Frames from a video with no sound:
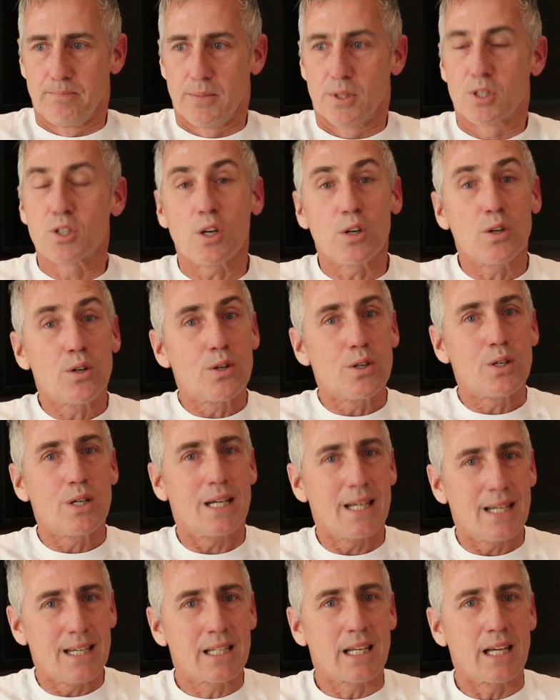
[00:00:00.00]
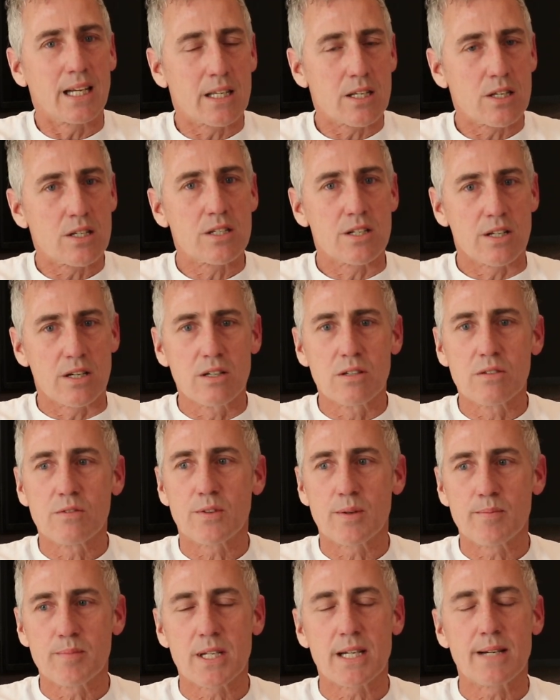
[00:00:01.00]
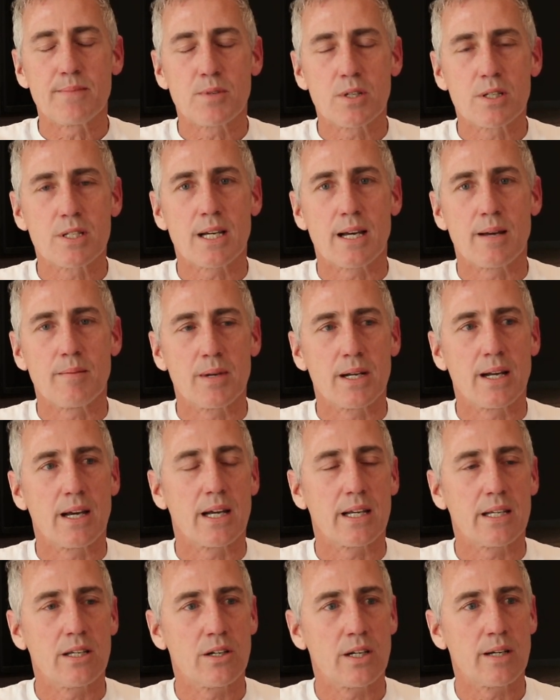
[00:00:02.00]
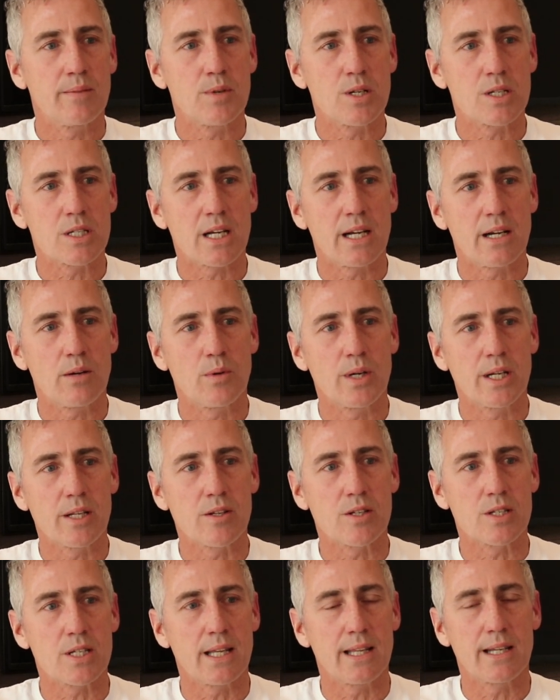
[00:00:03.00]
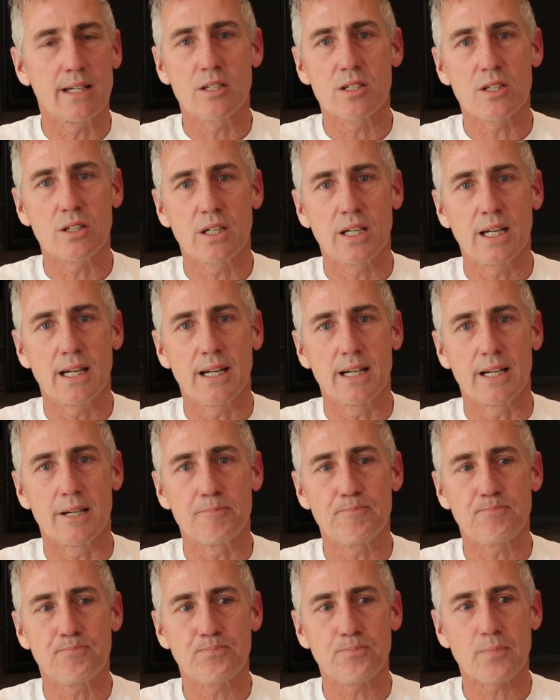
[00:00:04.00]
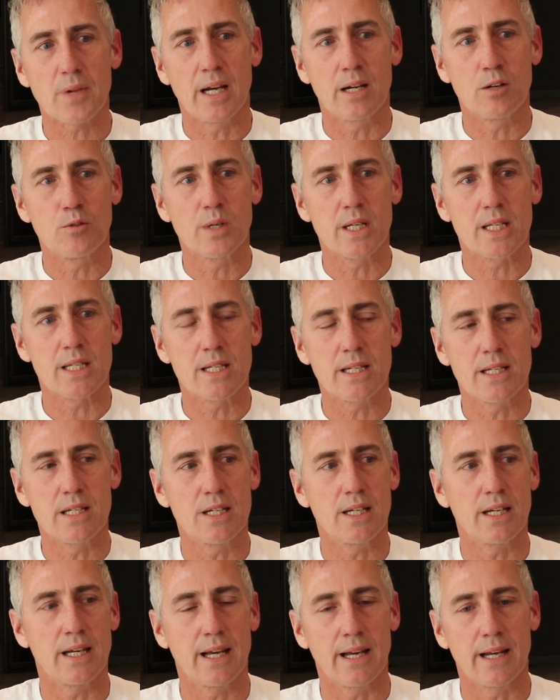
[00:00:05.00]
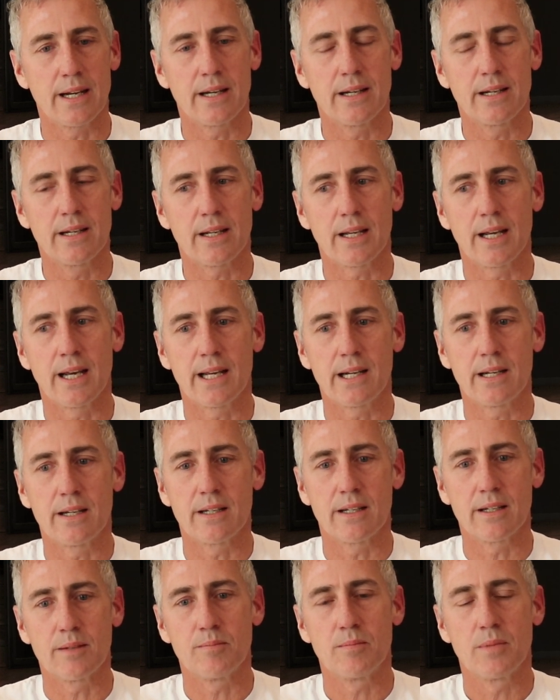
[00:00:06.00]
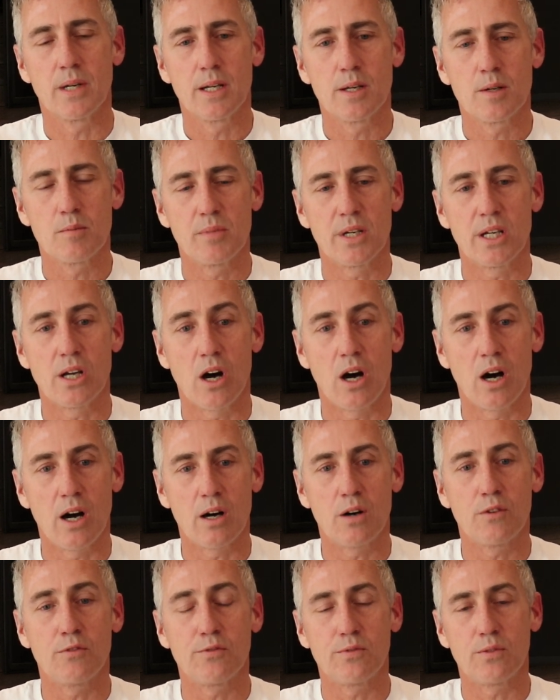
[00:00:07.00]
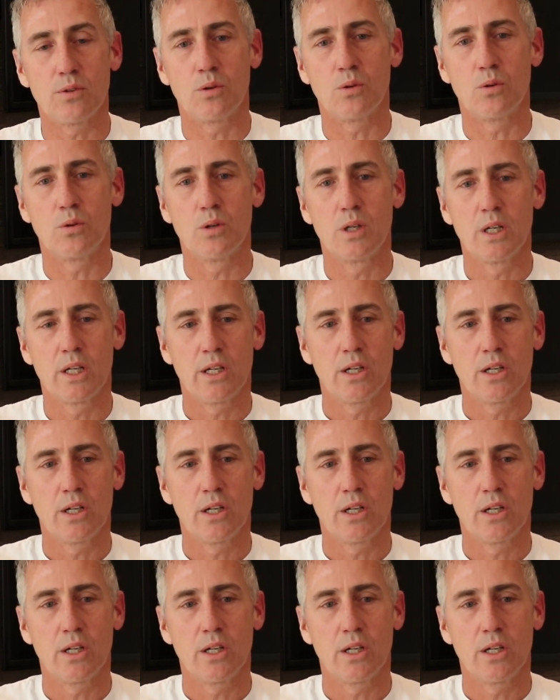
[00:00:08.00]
So it gets us down from time to time, and I'm just kind of wanting to say that it's okay. I don't want to sit here and be half or